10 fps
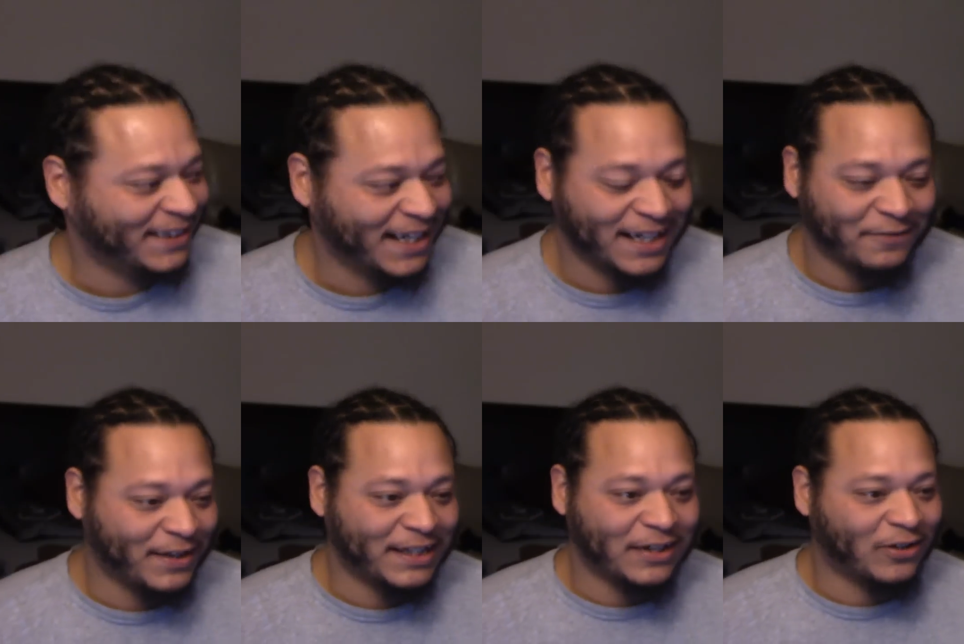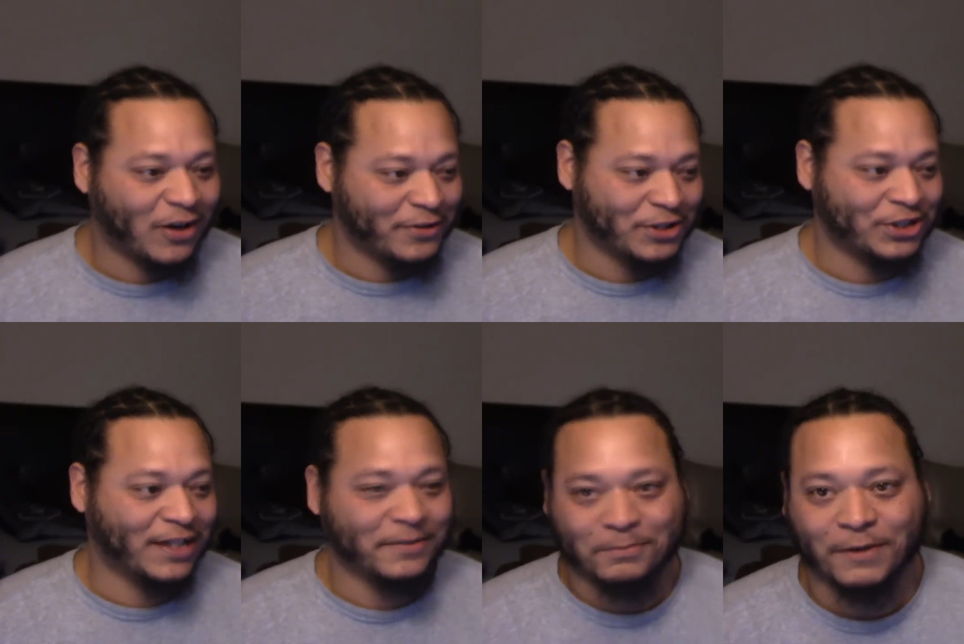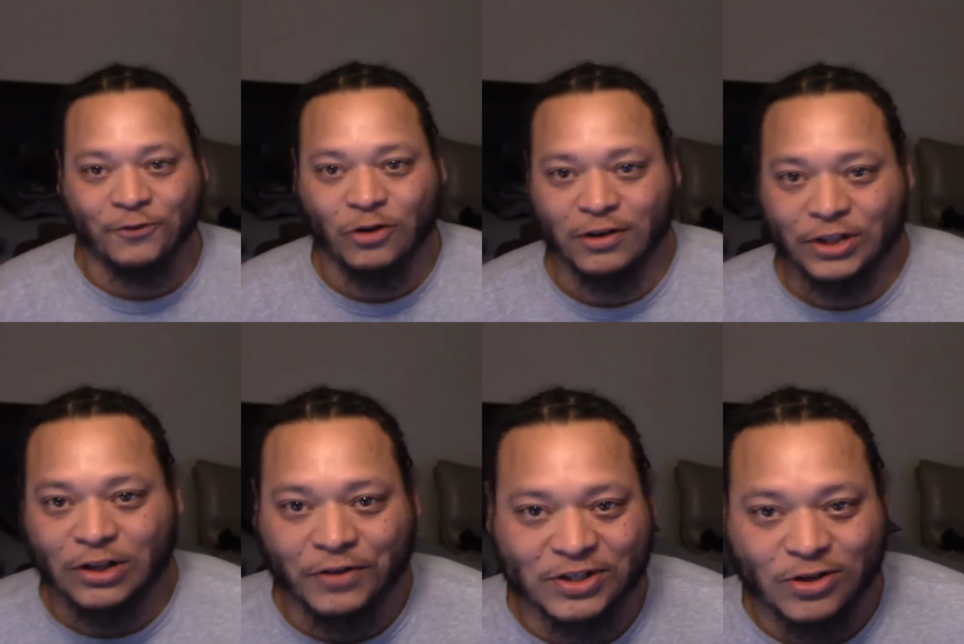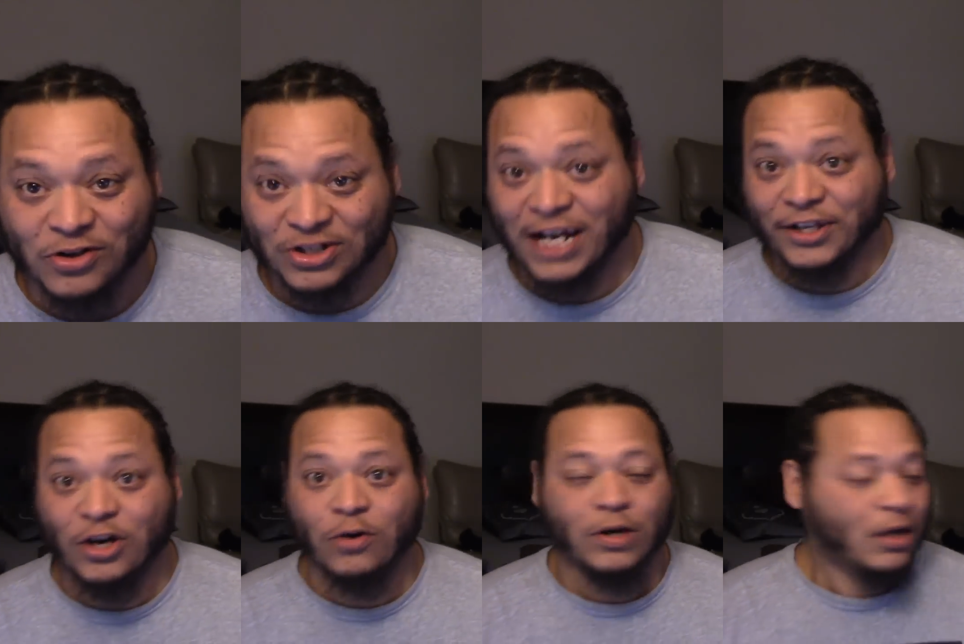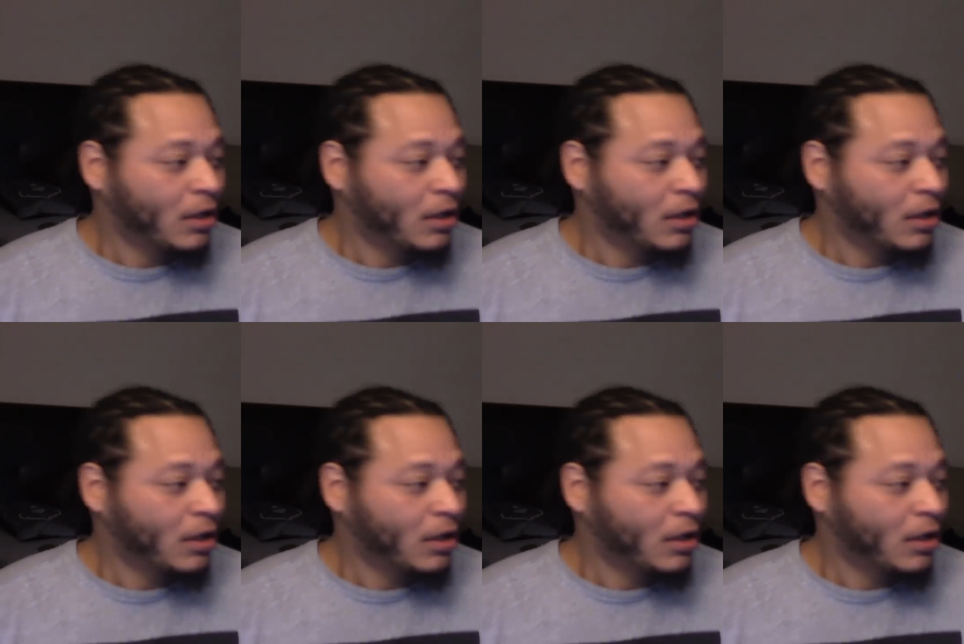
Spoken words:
I gotta find out all this shit before, you know, all these songs gotta go.